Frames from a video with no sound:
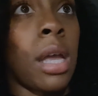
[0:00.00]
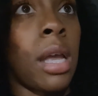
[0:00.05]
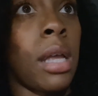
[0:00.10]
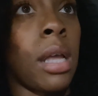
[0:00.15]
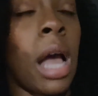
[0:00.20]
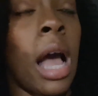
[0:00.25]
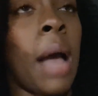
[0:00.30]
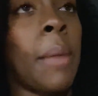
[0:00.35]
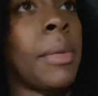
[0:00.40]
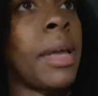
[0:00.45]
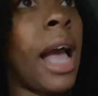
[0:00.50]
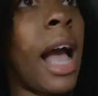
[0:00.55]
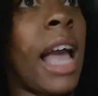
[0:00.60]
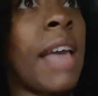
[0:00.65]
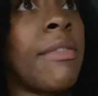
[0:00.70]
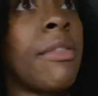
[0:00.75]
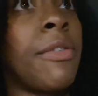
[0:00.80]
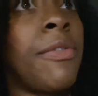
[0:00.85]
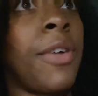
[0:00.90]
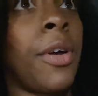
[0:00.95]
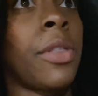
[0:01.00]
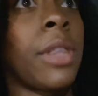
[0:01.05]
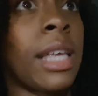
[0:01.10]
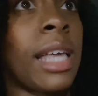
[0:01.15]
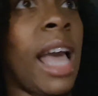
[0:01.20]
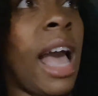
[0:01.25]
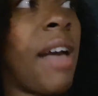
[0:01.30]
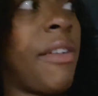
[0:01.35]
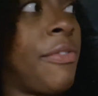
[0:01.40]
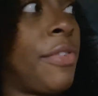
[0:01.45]
I mean, I even felt the
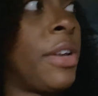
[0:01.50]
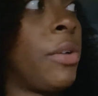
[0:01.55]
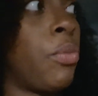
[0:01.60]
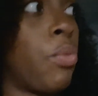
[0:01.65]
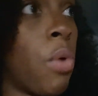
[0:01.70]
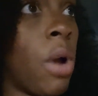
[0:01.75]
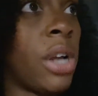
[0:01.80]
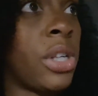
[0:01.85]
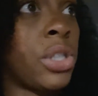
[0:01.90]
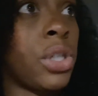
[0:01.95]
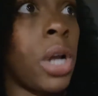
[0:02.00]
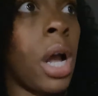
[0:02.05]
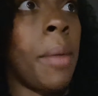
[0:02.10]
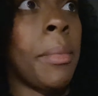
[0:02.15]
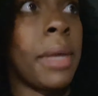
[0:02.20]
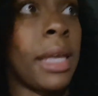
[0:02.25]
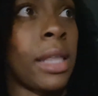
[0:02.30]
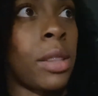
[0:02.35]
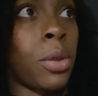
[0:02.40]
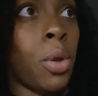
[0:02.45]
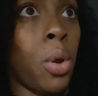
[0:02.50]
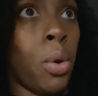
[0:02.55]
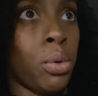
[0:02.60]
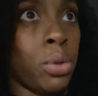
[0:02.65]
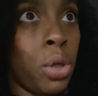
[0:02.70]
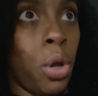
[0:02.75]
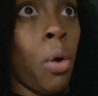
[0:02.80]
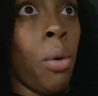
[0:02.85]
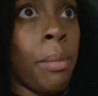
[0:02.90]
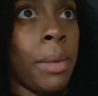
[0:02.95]
caffeine rush coming to,
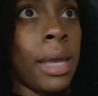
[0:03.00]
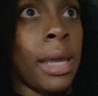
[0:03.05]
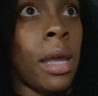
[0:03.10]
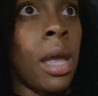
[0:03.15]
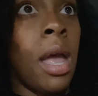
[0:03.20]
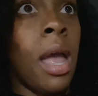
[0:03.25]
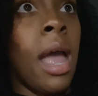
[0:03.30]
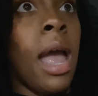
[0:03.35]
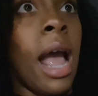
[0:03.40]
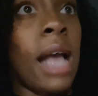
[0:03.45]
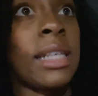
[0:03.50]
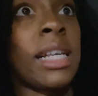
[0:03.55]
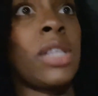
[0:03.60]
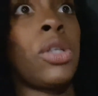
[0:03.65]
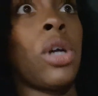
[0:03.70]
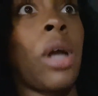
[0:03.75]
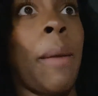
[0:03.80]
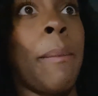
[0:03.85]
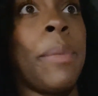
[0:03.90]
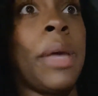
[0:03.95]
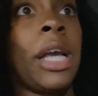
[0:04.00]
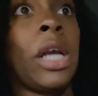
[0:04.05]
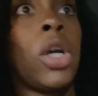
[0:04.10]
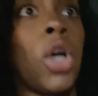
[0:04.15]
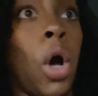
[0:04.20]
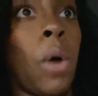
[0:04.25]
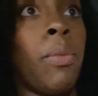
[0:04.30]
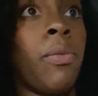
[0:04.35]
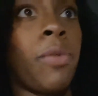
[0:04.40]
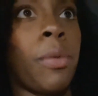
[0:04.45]
to me as I took a big
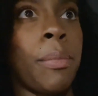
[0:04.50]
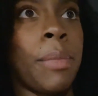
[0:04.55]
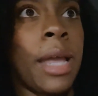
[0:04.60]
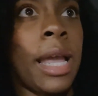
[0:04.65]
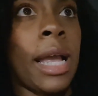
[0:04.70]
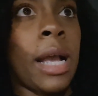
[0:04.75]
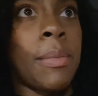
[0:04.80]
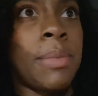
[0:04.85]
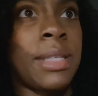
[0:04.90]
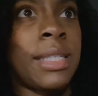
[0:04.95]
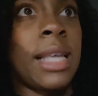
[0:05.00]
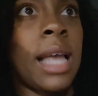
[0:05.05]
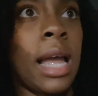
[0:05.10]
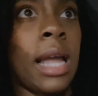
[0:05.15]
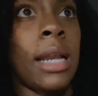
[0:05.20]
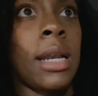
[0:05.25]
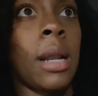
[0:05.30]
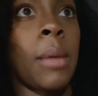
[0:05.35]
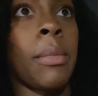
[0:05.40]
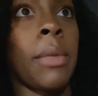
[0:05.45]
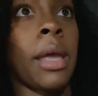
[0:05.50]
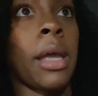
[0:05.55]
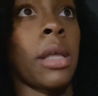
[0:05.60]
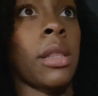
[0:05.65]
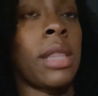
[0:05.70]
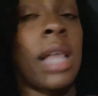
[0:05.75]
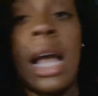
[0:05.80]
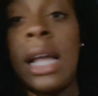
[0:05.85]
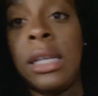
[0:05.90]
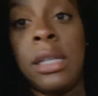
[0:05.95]
gulp from being upset. And I'm like,
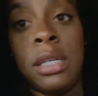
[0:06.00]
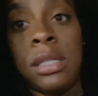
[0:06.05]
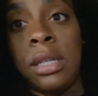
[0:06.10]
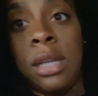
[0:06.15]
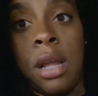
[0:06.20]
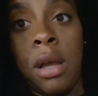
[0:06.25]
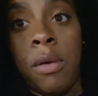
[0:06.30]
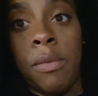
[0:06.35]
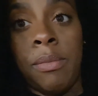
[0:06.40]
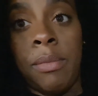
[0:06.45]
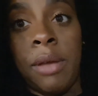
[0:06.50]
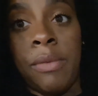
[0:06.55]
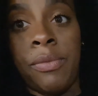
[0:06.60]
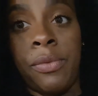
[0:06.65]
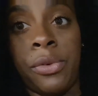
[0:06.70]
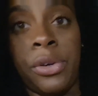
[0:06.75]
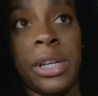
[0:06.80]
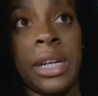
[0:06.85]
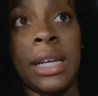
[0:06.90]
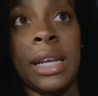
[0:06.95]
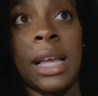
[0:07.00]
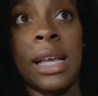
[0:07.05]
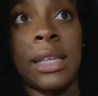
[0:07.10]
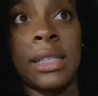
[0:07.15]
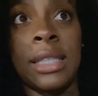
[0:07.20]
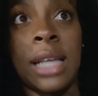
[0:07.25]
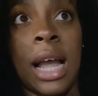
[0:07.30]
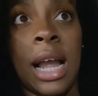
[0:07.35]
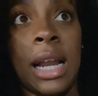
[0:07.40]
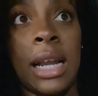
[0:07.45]
that doesn't help my freaking
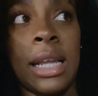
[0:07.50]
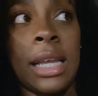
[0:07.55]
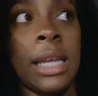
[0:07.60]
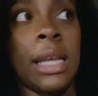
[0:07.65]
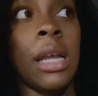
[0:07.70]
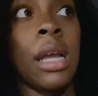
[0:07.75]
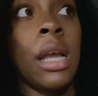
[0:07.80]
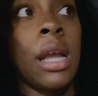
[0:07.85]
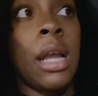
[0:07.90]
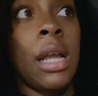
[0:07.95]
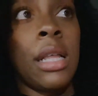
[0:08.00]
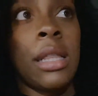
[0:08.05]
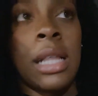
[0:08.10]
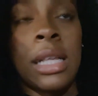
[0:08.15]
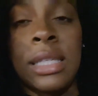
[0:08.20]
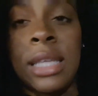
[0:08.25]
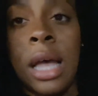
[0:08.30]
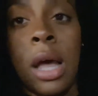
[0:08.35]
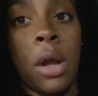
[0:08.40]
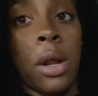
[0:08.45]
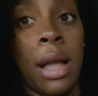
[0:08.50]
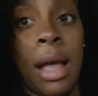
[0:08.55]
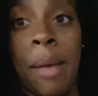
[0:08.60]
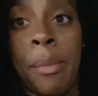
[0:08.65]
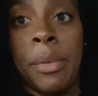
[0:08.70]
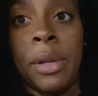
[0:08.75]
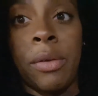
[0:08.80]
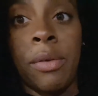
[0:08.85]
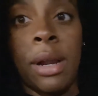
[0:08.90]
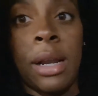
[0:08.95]
anxiety that's ha
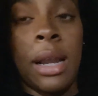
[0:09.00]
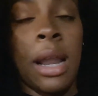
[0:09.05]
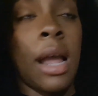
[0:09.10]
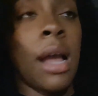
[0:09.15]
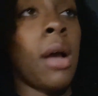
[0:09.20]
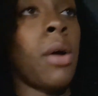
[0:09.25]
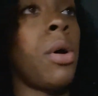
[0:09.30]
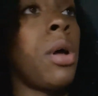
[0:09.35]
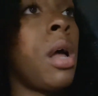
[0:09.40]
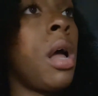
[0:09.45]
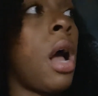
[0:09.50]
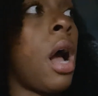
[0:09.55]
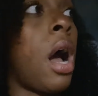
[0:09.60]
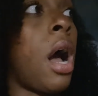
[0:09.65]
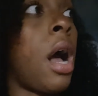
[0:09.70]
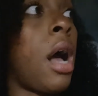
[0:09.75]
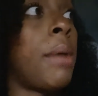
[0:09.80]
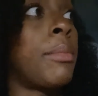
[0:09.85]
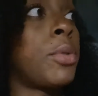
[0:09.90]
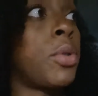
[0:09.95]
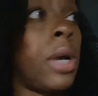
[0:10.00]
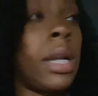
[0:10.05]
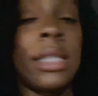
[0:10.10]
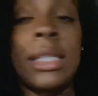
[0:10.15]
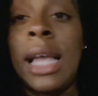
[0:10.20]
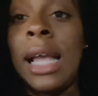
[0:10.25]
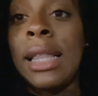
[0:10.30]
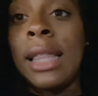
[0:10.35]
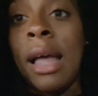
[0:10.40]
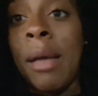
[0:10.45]
happening right now. Um, so I had to
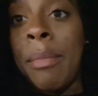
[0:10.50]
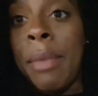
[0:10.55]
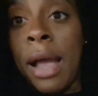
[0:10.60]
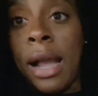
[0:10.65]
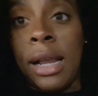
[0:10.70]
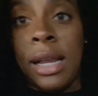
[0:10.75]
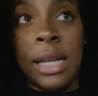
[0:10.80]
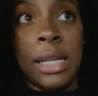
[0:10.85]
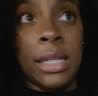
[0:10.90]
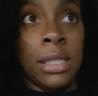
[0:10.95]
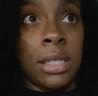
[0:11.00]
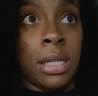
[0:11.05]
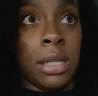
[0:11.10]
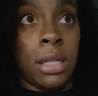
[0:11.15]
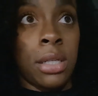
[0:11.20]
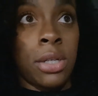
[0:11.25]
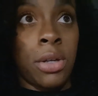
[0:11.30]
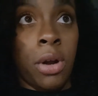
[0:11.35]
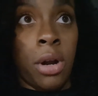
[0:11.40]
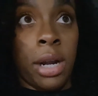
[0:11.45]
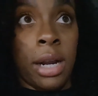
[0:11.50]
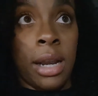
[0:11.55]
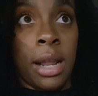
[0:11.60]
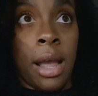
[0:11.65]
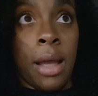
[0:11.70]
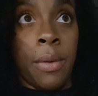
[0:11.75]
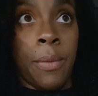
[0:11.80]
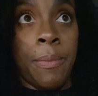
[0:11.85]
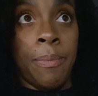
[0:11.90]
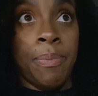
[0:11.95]
take that back into the
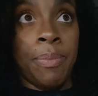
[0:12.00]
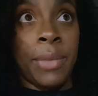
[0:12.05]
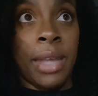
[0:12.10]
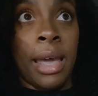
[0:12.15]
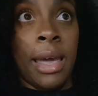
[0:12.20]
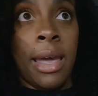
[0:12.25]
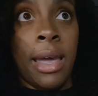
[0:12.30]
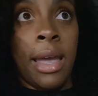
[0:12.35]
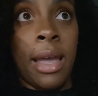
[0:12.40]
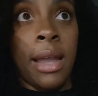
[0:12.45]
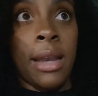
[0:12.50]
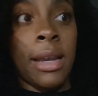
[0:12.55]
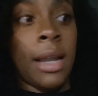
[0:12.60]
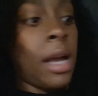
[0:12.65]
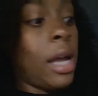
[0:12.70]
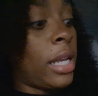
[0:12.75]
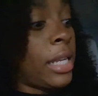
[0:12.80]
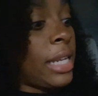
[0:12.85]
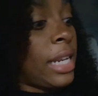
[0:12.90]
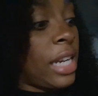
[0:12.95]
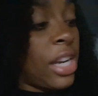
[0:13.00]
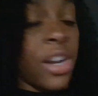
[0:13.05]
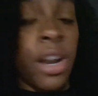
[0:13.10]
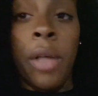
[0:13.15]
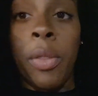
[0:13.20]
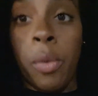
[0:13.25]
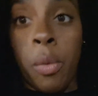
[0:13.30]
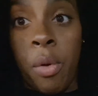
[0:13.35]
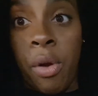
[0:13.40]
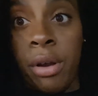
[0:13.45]
Target and uh, get
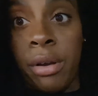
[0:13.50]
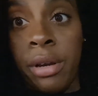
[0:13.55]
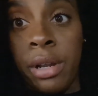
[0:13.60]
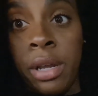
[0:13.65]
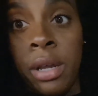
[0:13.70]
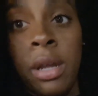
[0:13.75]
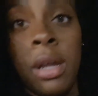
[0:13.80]
another one.